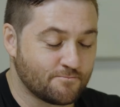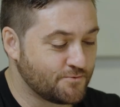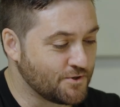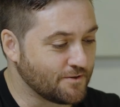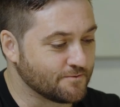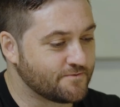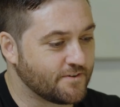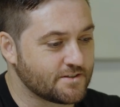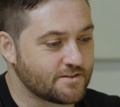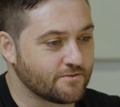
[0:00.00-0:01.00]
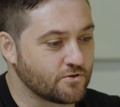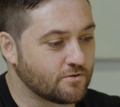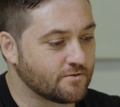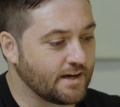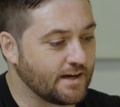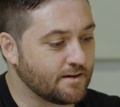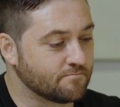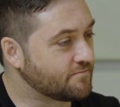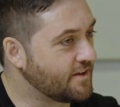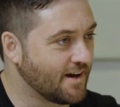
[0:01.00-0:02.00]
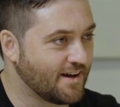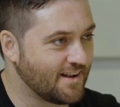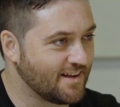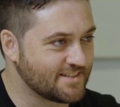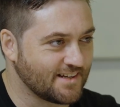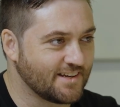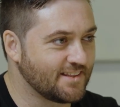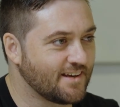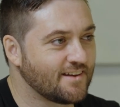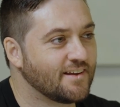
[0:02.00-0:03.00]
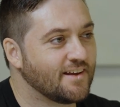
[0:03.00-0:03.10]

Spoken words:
Sure. First of all, kya hai Sangeeta?